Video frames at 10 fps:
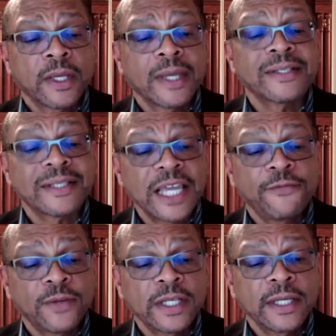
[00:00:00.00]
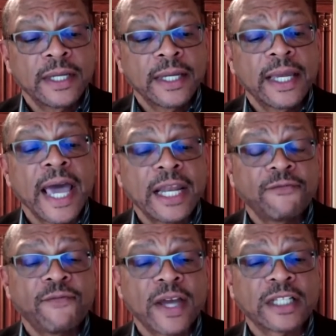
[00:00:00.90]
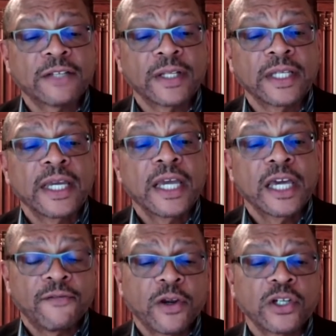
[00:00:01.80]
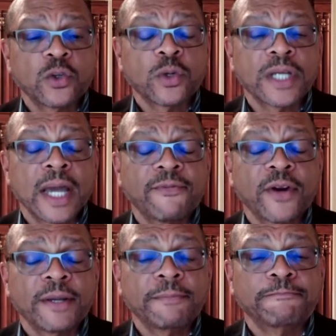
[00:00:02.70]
safely, and effectively in a very short time frame.